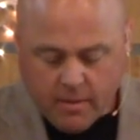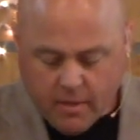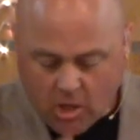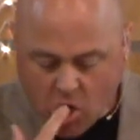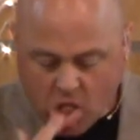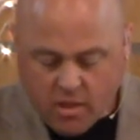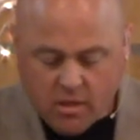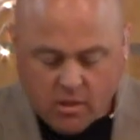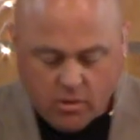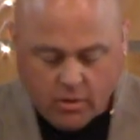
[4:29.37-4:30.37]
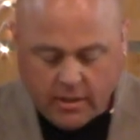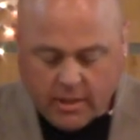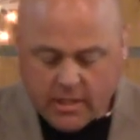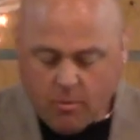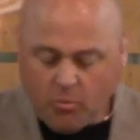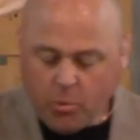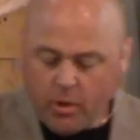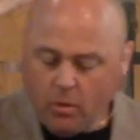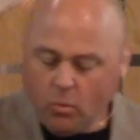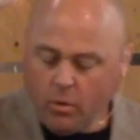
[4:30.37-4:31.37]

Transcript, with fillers: that, during that time of prayer,